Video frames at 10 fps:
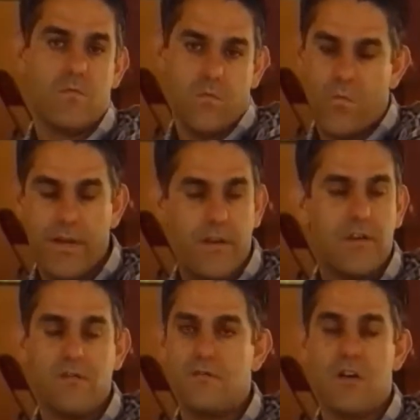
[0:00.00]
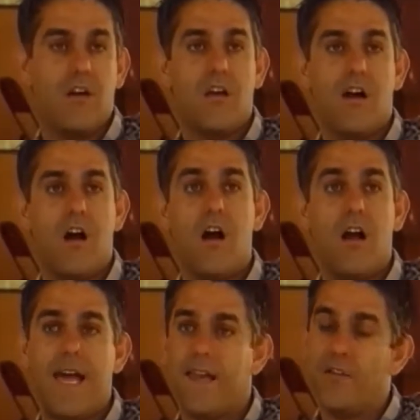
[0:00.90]
when you're totally
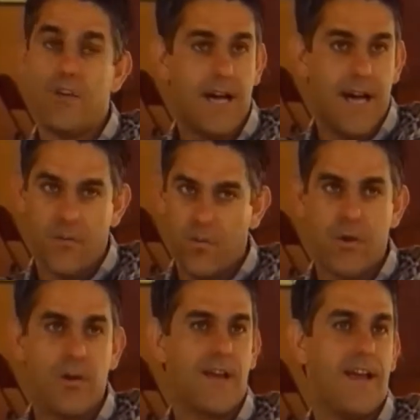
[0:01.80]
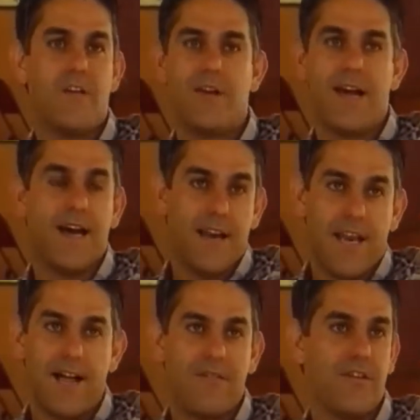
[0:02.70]
high and you can't work and you can't
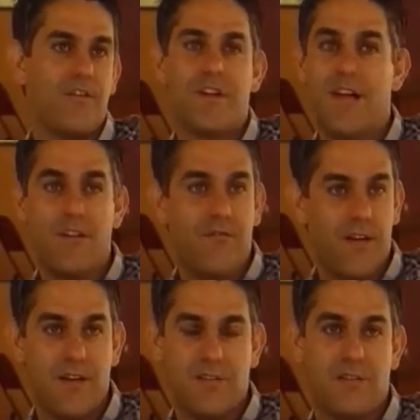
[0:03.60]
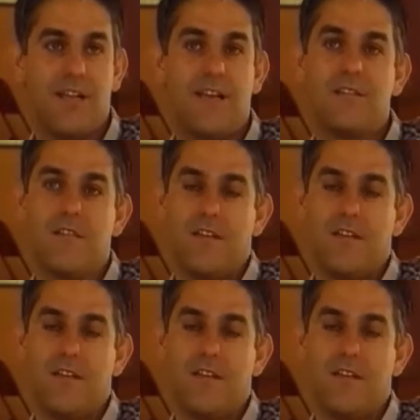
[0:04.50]
love and you can't function and